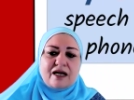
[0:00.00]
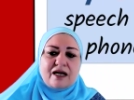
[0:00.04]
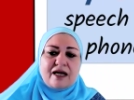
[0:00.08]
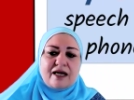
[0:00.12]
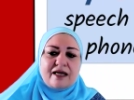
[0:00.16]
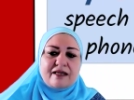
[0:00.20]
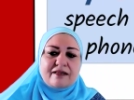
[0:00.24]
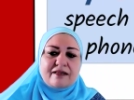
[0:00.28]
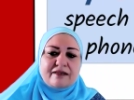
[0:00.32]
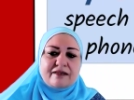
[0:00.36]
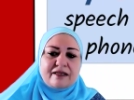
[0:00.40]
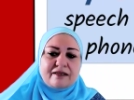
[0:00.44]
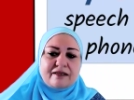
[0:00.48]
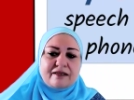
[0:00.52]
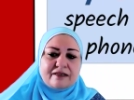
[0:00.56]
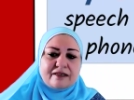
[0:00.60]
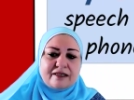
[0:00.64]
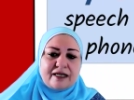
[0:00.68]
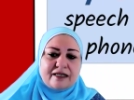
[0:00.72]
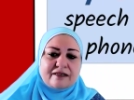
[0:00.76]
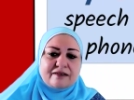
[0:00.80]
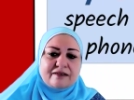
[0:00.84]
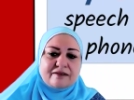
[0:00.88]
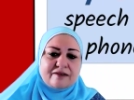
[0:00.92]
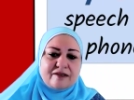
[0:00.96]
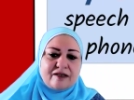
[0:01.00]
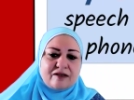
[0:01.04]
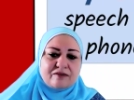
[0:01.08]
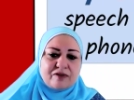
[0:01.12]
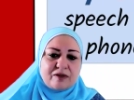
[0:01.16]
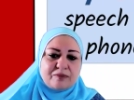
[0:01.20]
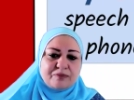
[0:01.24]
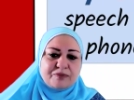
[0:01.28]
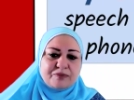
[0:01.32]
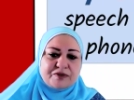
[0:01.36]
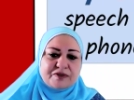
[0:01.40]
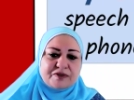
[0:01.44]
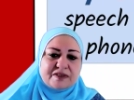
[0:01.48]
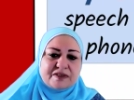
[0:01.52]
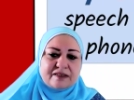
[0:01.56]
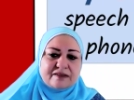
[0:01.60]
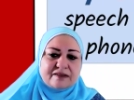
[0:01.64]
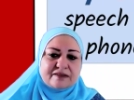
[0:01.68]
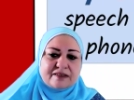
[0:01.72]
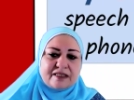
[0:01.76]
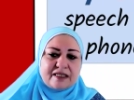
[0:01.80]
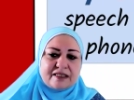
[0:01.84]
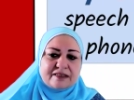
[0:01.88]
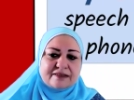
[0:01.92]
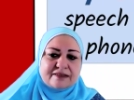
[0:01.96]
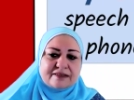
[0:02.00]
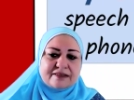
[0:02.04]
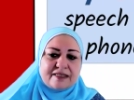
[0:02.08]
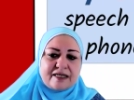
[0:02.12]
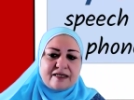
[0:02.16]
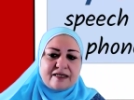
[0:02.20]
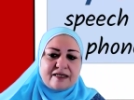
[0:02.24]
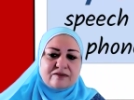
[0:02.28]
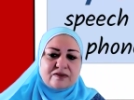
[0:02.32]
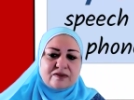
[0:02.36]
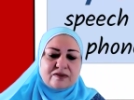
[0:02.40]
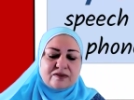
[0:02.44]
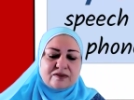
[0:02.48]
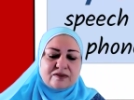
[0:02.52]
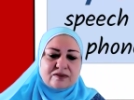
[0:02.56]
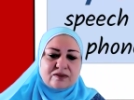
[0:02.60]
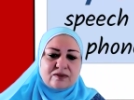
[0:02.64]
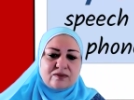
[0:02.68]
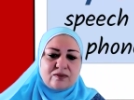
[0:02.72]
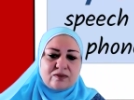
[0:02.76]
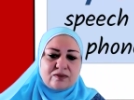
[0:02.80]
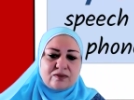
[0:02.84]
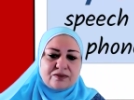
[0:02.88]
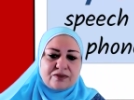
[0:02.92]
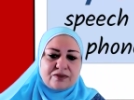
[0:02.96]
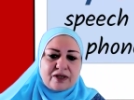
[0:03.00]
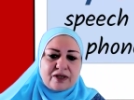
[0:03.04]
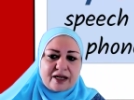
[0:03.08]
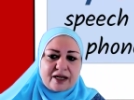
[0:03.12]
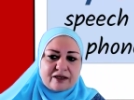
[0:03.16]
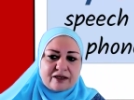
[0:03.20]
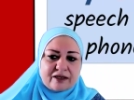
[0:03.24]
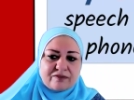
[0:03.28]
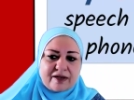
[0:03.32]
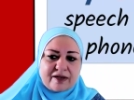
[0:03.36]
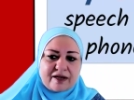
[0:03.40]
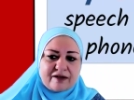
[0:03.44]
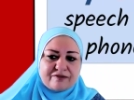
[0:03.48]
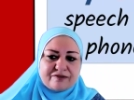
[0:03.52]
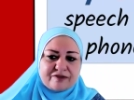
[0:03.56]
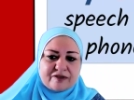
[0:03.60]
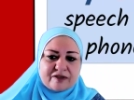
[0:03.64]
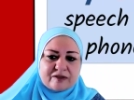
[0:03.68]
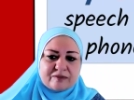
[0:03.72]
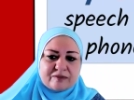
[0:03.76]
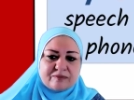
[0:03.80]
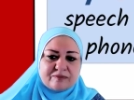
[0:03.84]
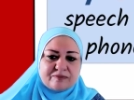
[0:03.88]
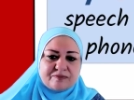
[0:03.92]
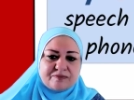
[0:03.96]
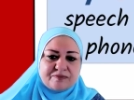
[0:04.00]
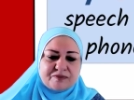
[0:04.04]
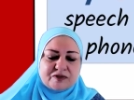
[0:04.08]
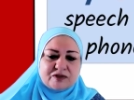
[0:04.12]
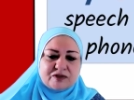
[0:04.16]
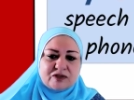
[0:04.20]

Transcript: And the letter that represents that sound is called a grapheme.